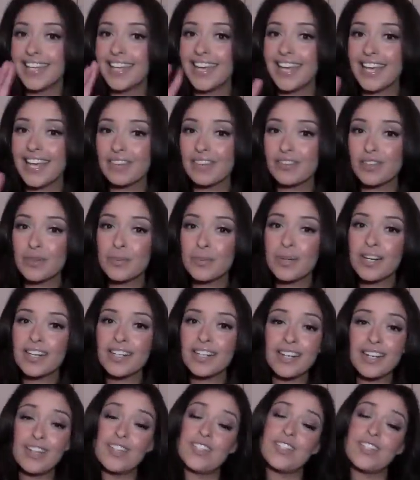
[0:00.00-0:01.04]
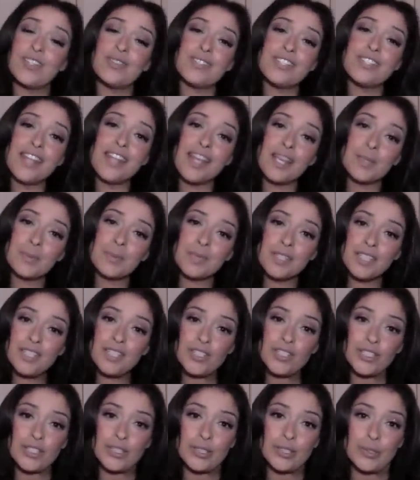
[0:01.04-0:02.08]
Hey everyone! So today I'm going to
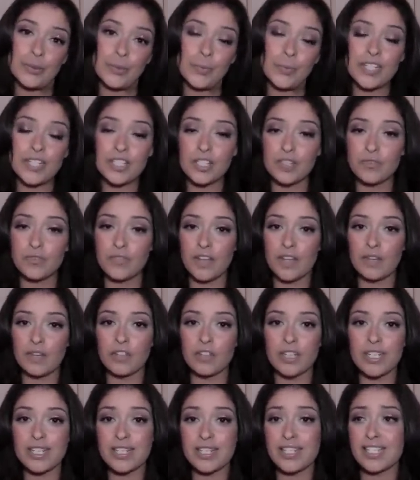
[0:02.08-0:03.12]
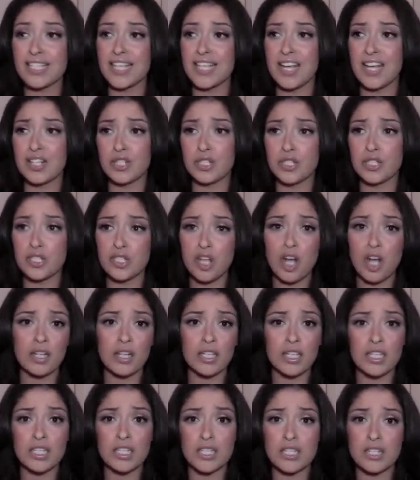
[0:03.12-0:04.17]
do winter favorites slash
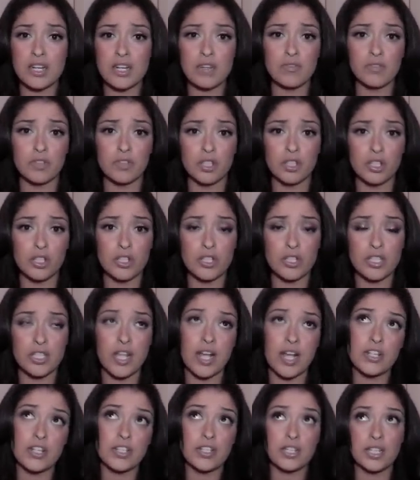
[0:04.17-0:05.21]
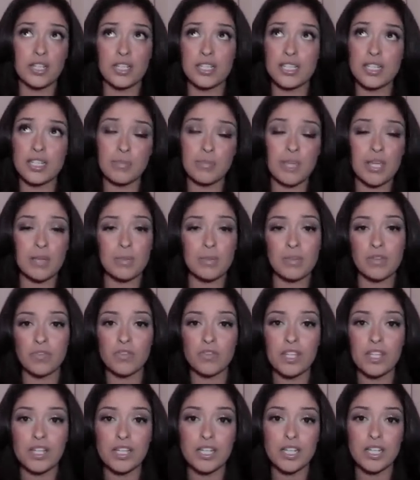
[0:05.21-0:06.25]
stocking stuffers slash things that make me
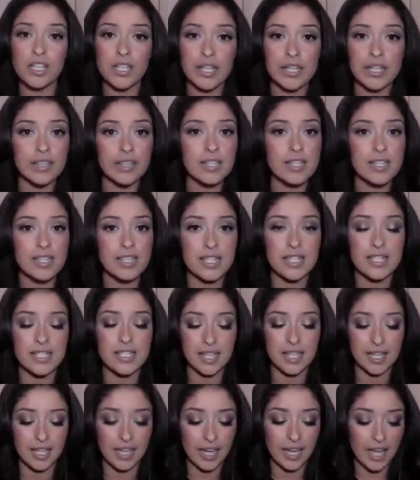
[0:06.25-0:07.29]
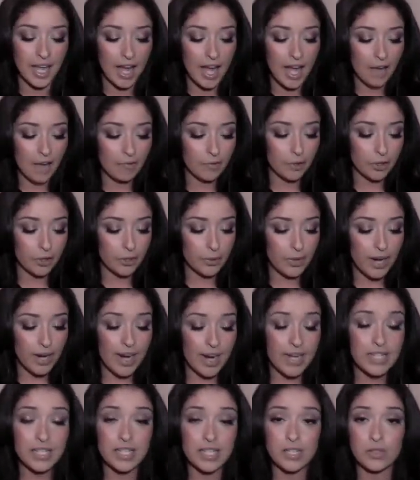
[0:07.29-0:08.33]
feel in the season for you
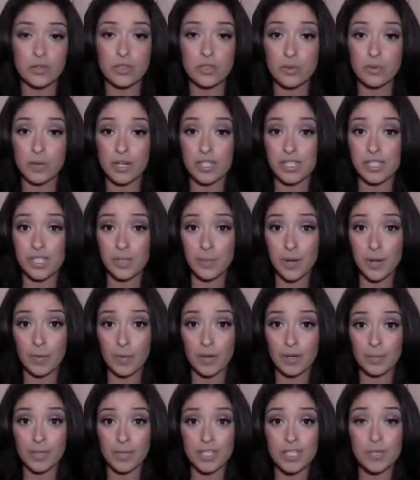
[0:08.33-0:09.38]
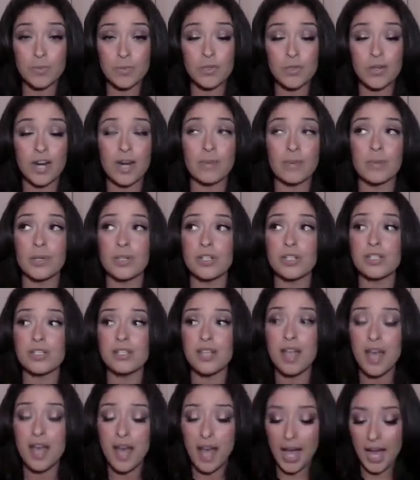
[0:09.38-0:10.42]
guys as requested by one of my subscribers.
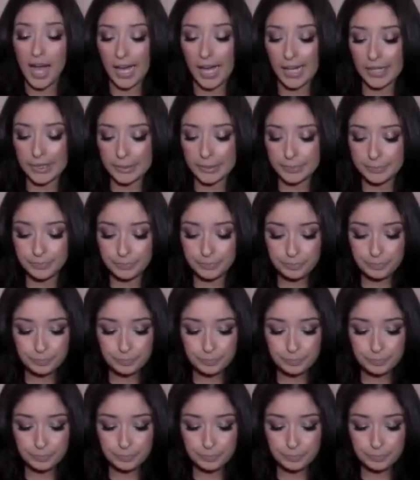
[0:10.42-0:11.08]
Um,